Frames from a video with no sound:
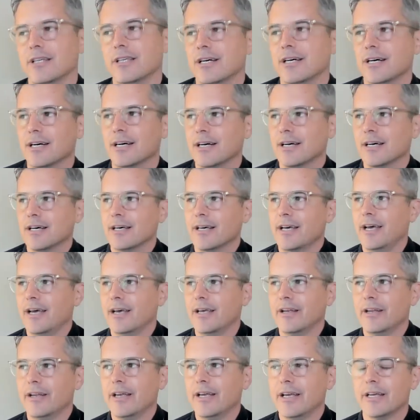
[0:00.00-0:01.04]

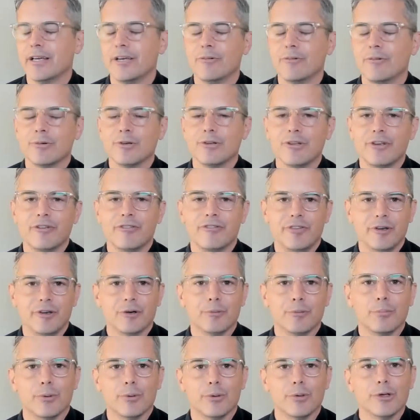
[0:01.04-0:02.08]
And it can really
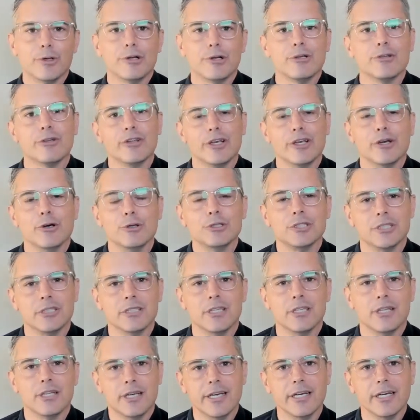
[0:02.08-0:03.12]
feel boil the
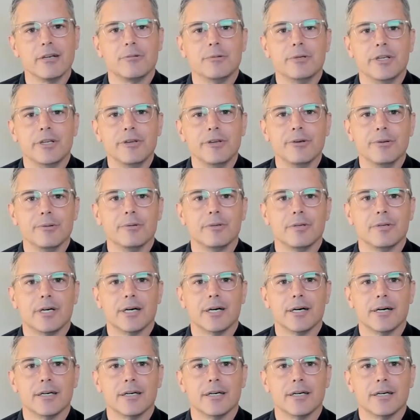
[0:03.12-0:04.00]
ocean like when you